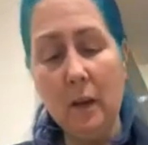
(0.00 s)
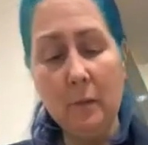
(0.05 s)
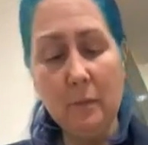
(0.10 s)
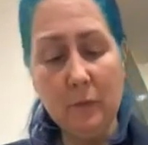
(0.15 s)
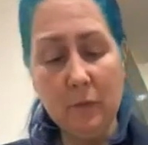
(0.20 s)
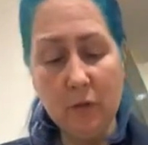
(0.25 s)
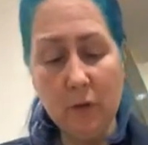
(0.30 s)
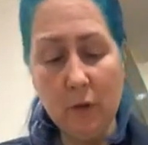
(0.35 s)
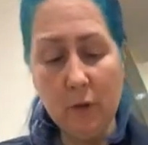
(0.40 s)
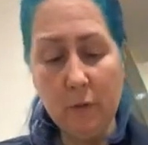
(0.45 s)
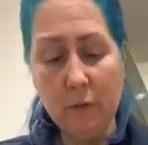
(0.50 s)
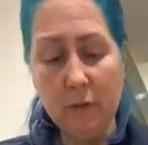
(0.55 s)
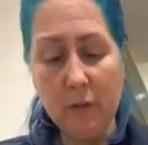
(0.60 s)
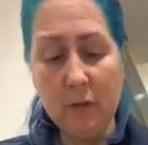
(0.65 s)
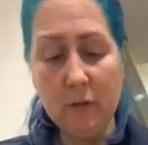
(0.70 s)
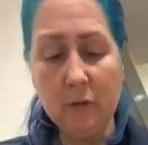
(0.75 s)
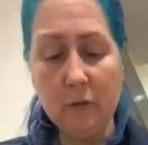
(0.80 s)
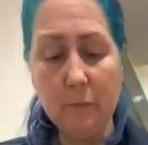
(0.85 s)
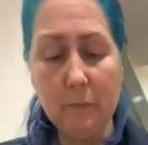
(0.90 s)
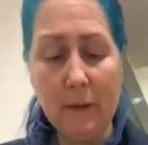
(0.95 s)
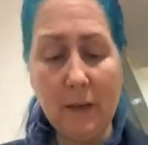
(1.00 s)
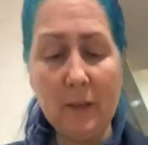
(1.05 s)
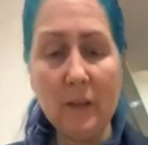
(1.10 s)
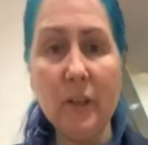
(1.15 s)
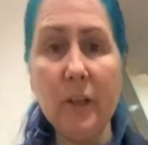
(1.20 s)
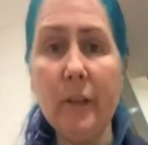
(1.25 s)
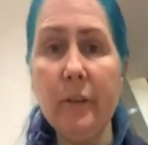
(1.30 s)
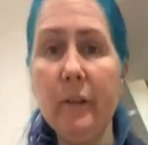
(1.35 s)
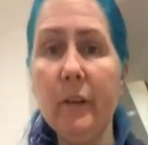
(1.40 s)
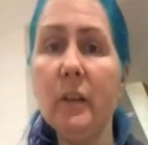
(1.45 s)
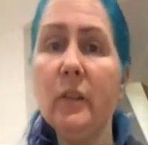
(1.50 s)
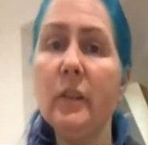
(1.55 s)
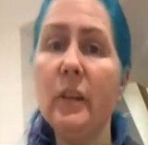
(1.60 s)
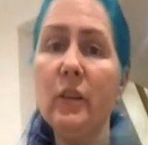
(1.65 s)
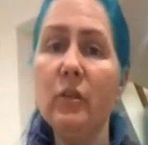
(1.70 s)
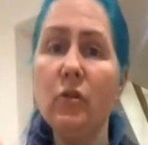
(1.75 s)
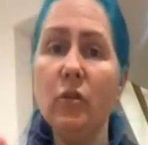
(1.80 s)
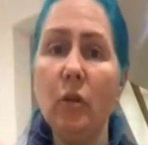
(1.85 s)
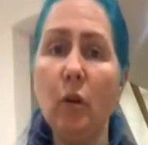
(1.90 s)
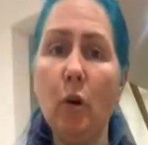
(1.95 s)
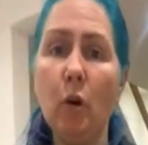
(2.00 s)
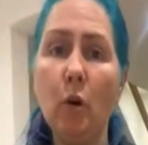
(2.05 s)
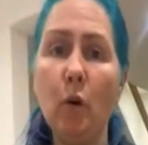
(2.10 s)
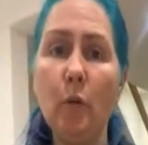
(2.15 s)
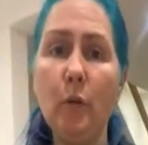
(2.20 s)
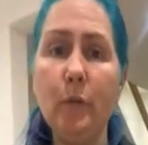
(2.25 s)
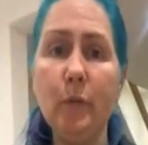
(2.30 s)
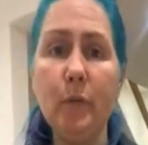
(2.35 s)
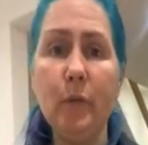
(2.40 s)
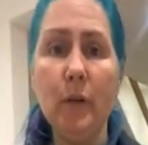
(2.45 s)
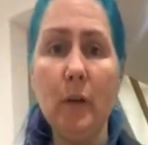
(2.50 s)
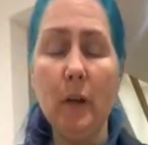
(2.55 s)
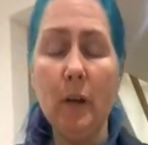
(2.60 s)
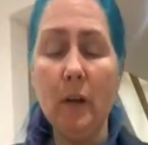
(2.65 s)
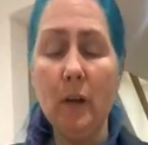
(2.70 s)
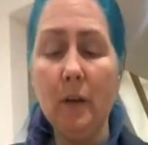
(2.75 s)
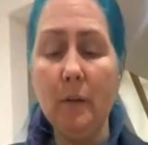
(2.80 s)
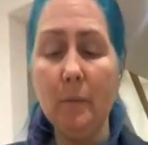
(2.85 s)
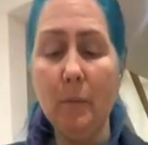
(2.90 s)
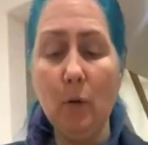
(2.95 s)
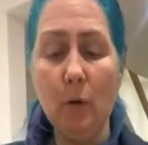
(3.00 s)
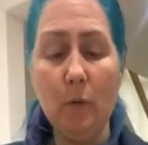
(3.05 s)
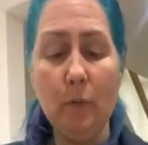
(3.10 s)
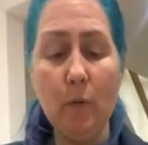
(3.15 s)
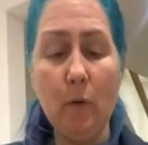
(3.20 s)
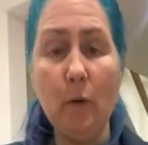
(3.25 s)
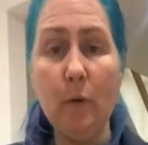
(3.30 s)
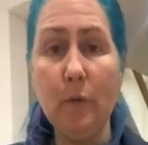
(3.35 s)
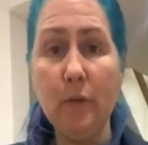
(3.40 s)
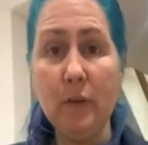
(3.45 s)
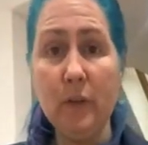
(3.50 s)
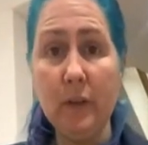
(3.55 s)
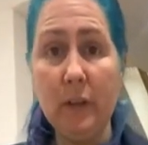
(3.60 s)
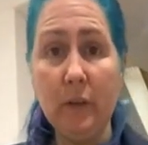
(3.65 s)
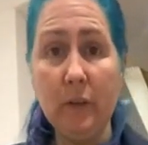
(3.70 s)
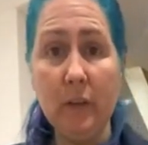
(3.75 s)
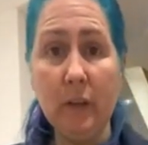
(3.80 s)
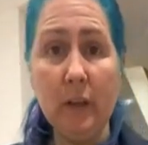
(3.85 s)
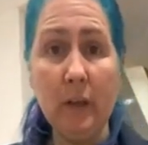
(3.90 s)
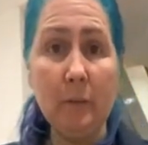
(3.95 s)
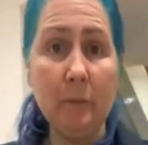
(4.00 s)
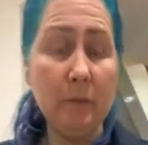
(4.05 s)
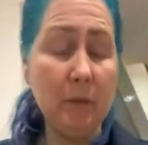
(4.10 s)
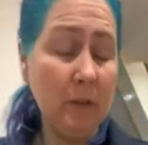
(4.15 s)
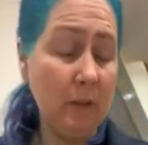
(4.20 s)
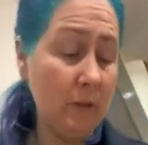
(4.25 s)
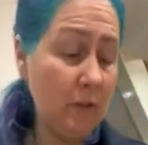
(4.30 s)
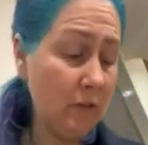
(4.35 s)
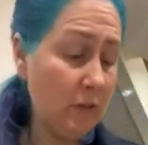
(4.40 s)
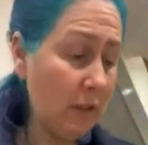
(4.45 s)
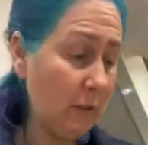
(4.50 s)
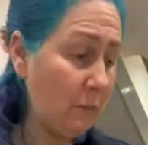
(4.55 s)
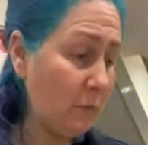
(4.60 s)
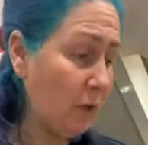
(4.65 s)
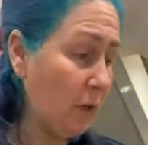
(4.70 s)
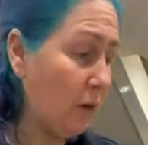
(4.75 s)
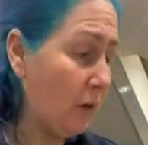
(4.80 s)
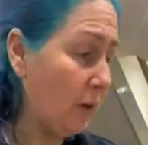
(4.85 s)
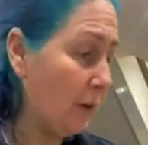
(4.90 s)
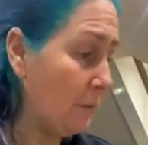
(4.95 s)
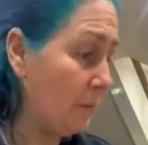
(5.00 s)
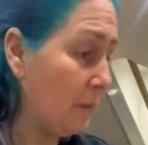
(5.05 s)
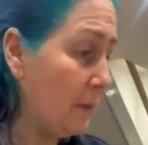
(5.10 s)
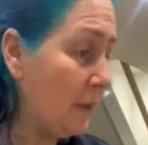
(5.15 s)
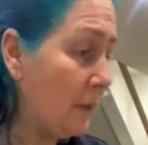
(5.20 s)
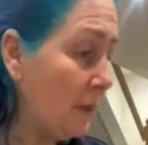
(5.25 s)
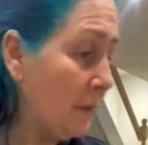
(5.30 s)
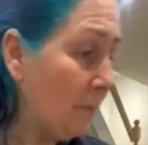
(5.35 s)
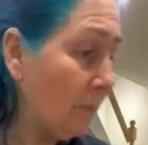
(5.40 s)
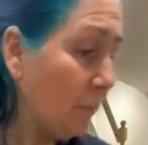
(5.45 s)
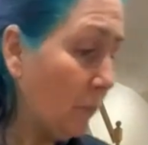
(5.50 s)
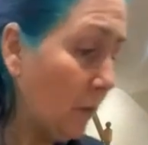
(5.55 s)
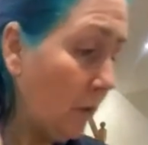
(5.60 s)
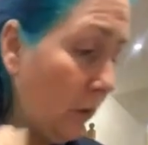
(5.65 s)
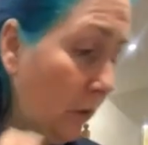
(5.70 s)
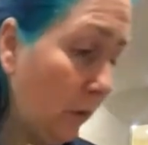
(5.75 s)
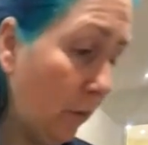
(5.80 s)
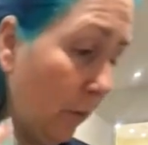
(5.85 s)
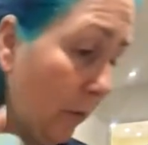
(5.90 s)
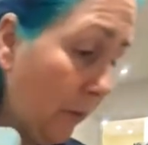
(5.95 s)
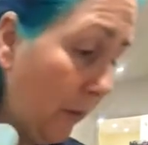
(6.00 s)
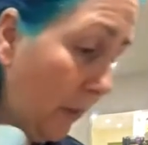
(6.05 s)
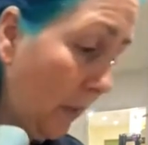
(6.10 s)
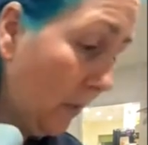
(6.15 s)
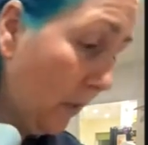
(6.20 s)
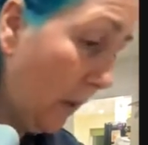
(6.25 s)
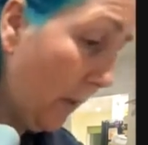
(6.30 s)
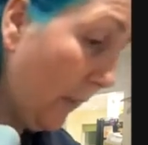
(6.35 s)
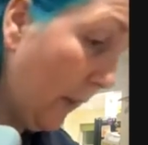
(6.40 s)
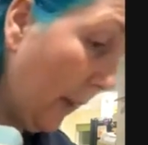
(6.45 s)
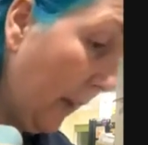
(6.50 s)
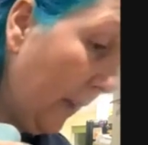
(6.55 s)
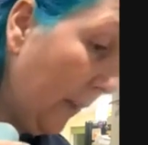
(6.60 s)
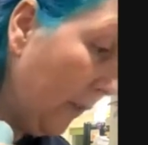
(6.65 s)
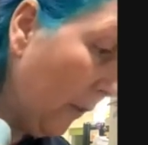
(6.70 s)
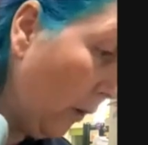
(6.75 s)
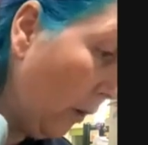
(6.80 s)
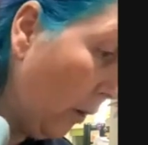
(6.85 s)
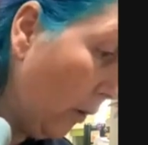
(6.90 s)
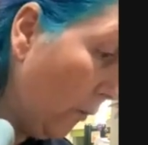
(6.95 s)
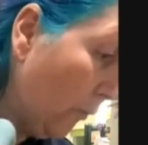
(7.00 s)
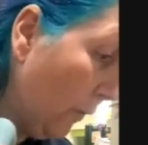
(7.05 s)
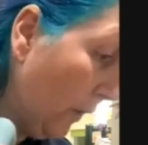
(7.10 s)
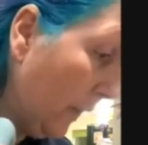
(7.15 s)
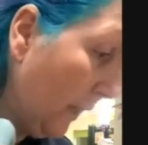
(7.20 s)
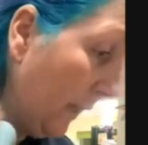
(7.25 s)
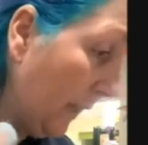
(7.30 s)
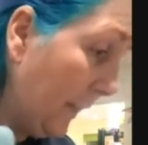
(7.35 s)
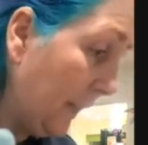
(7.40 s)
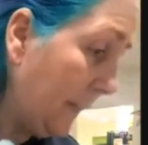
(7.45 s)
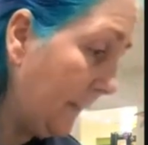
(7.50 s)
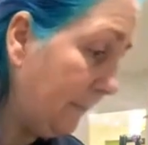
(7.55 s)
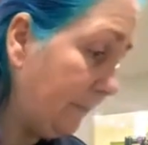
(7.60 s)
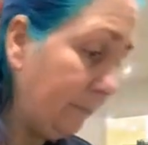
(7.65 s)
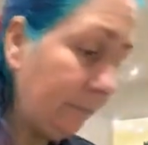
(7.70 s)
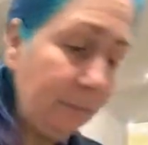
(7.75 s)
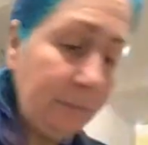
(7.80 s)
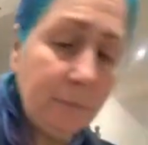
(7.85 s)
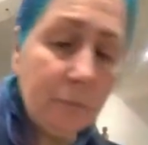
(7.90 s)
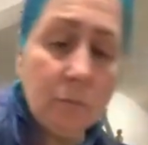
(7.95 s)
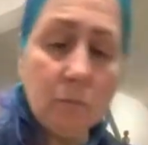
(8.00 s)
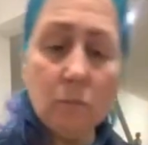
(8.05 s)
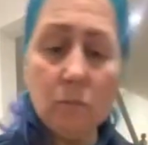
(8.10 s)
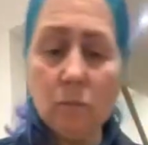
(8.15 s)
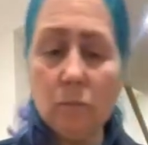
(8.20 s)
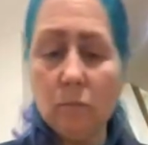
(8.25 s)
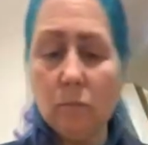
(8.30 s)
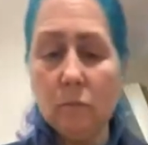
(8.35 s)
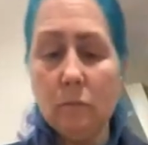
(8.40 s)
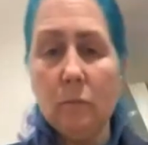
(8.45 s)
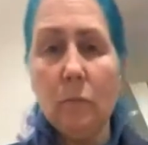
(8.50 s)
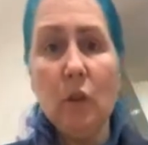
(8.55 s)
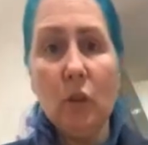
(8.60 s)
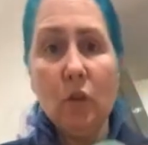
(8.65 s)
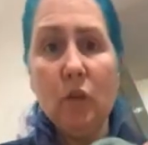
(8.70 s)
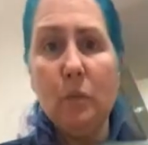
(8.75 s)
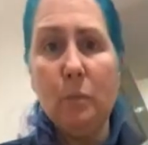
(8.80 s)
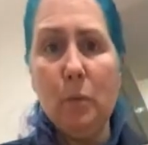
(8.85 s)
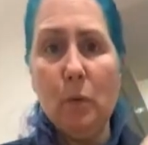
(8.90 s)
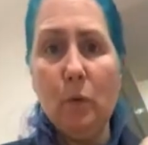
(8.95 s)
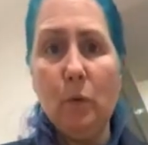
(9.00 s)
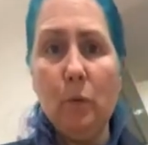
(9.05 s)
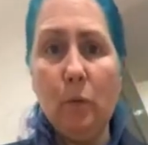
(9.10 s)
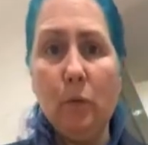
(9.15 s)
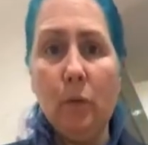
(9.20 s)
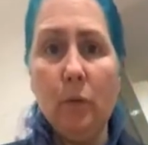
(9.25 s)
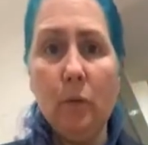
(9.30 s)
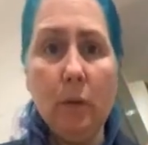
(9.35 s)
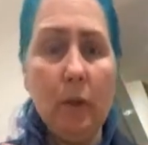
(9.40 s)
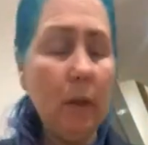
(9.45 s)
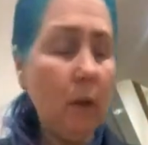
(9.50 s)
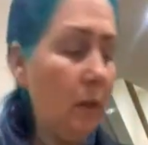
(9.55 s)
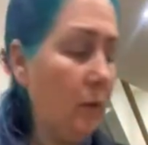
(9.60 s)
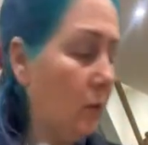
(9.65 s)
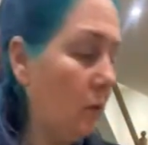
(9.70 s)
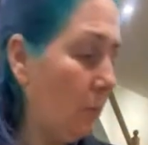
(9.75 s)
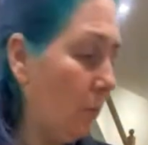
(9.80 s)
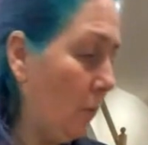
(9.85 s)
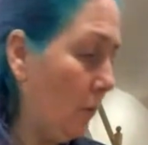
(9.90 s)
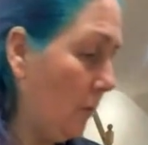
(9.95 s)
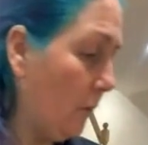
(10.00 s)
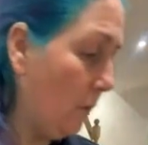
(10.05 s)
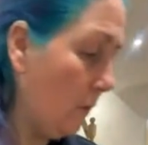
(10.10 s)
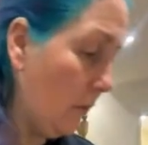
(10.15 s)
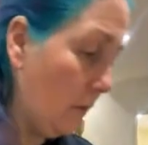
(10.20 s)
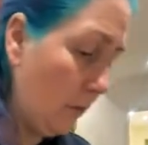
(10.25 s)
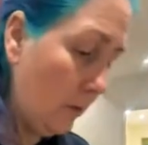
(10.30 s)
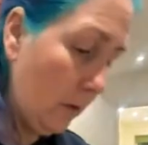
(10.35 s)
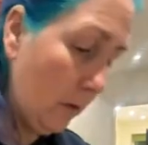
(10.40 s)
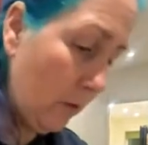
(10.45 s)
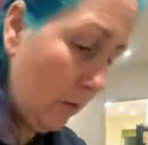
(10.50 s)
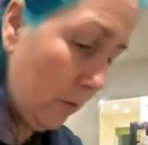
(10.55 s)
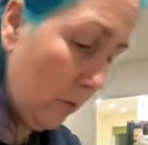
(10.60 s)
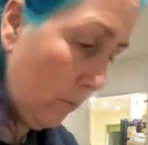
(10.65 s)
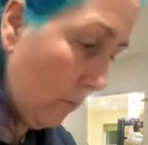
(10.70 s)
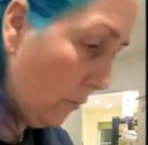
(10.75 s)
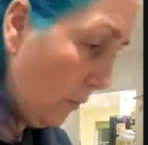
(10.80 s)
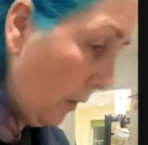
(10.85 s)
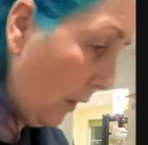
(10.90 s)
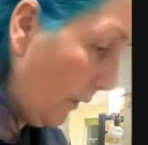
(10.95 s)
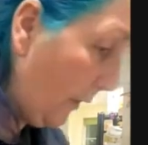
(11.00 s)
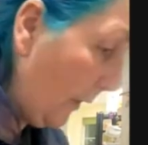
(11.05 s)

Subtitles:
surface bacteria, etc., off the teeth and gums at the same time. So you've got things like that that are really just smooth, you know, smooth and like